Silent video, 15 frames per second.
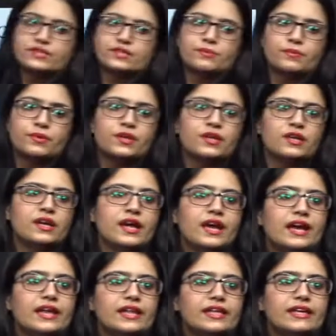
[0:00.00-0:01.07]
simple.
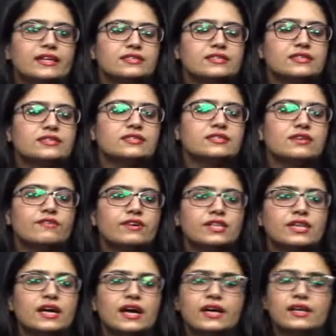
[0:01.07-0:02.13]
Any guesses,
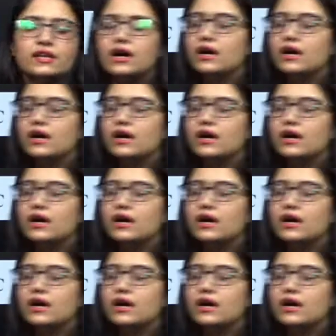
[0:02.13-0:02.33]
Savita and